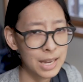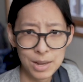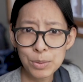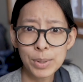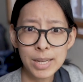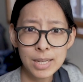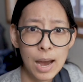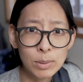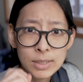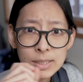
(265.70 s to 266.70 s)
Anyway,
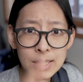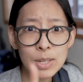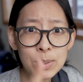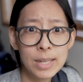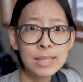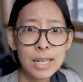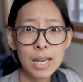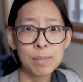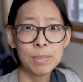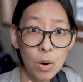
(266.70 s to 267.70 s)
I'll see you next
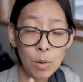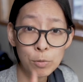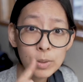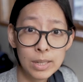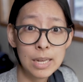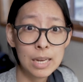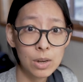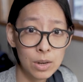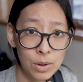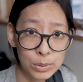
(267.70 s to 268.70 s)
time. Hopefully
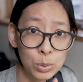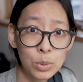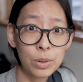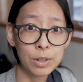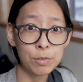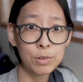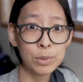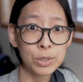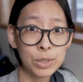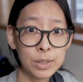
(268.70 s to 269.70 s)
not too long in the
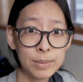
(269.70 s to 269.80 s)
future.